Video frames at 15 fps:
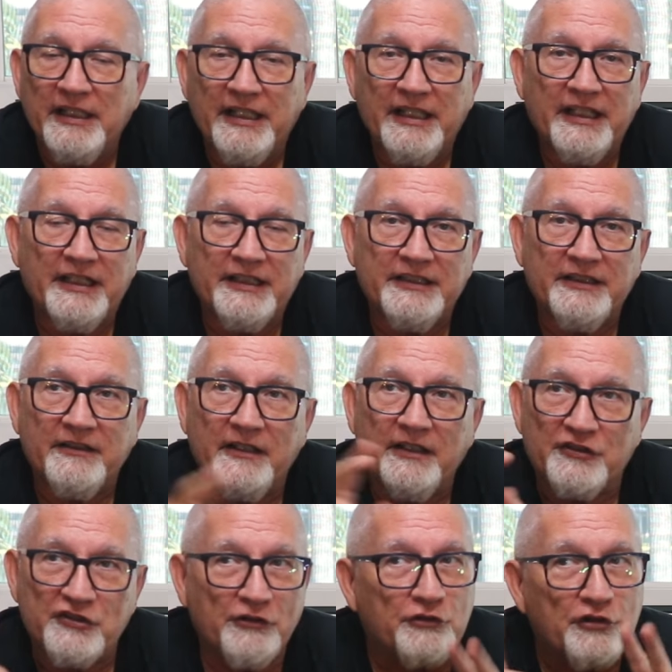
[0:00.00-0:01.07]
and
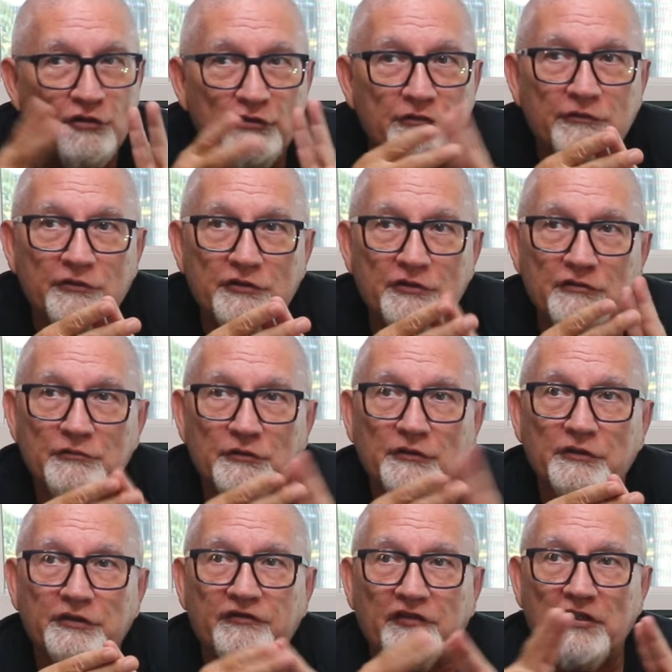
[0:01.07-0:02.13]
uh, so two two
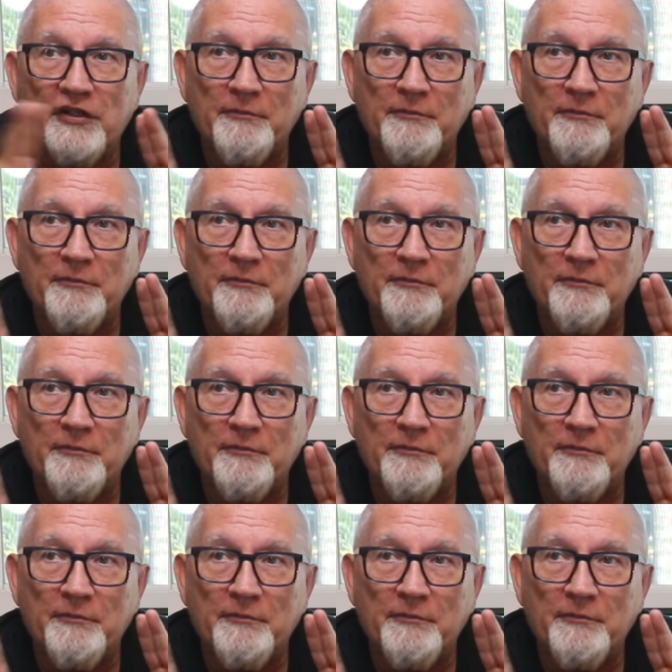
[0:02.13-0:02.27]
rules for